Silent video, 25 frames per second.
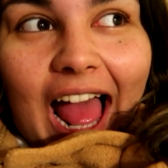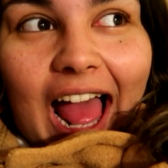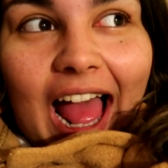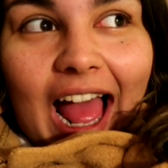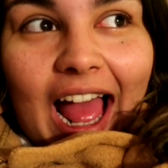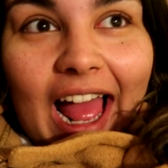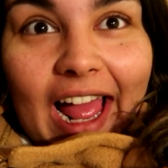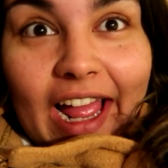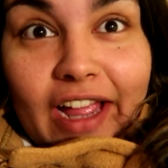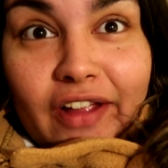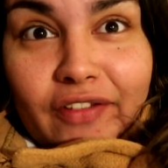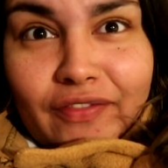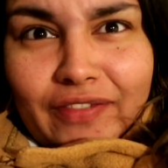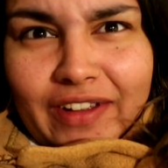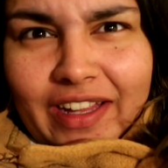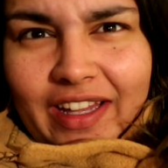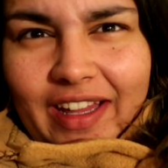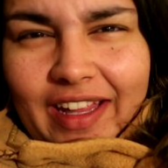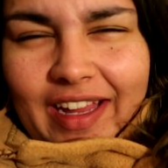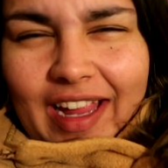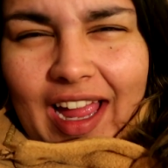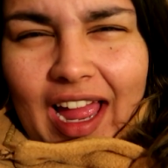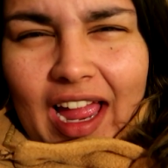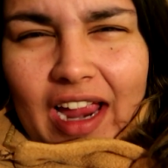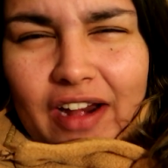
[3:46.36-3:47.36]
I feel
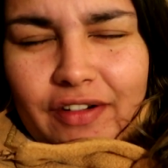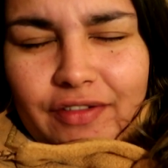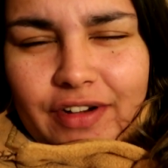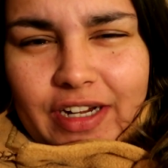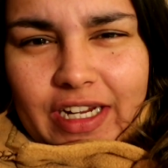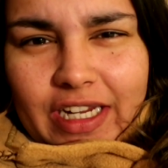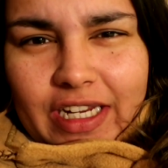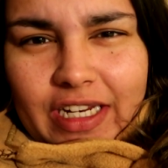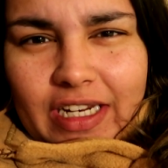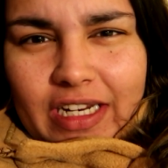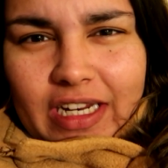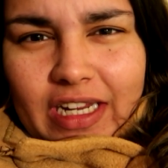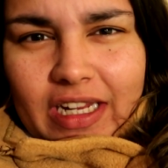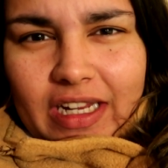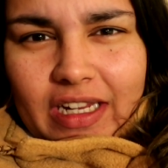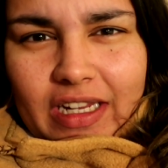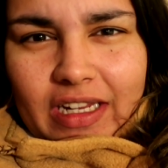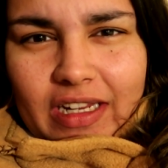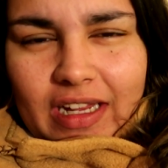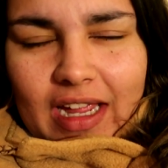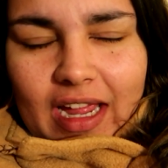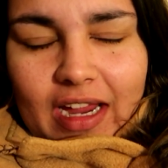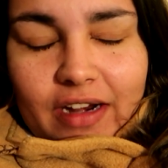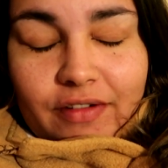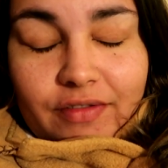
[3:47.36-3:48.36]
like I feel
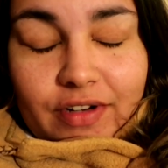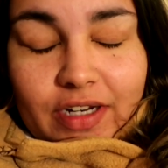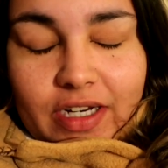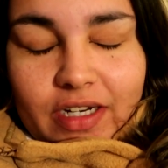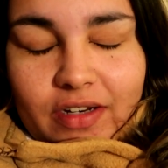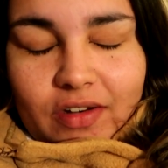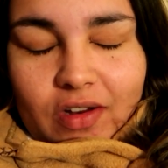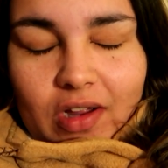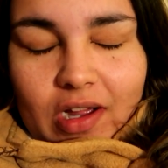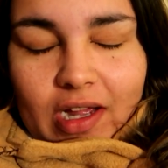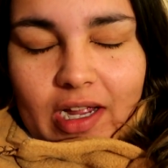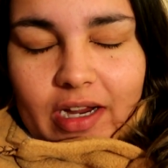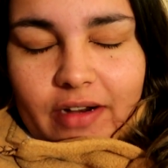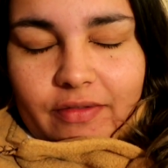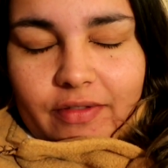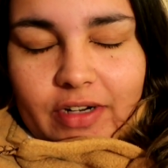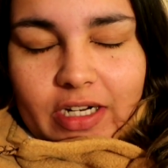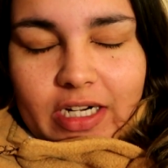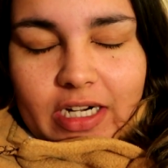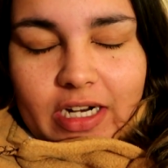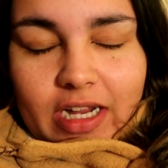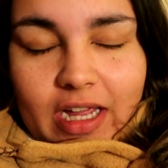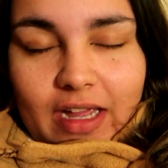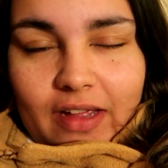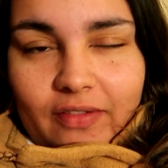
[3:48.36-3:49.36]

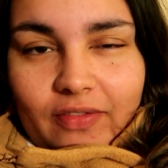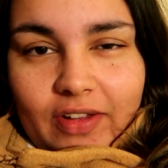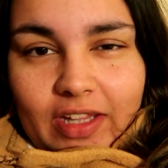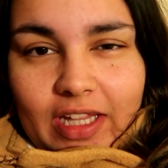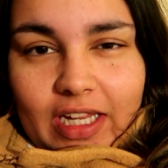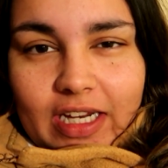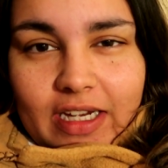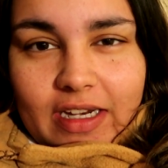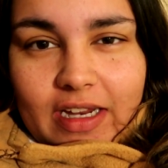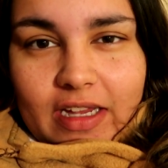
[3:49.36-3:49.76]
like